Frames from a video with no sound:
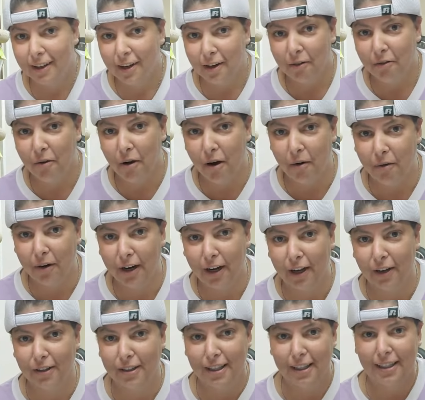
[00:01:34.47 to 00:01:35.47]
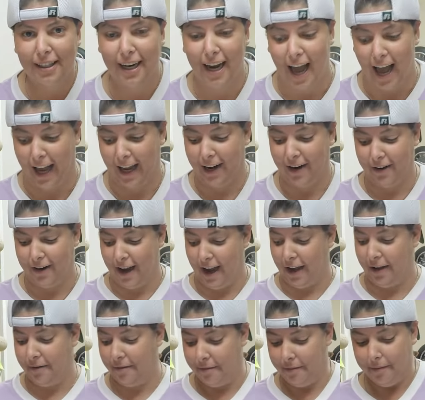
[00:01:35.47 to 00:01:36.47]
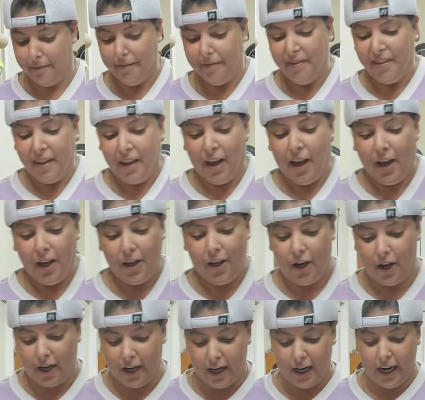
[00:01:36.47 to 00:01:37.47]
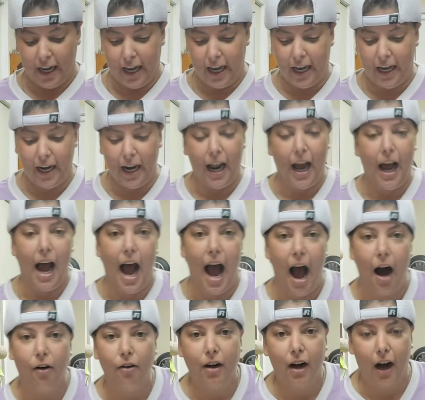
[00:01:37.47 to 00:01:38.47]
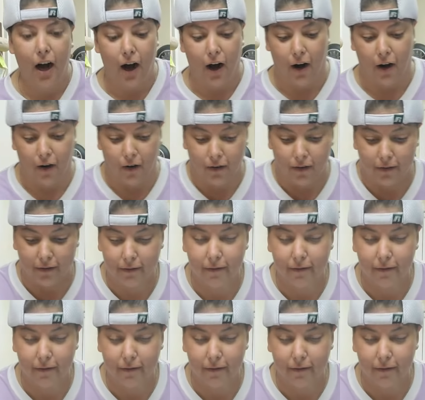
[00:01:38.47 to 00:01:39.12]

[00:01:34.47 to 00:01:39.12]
what we're using tonight, okay? You're going to need alcohol,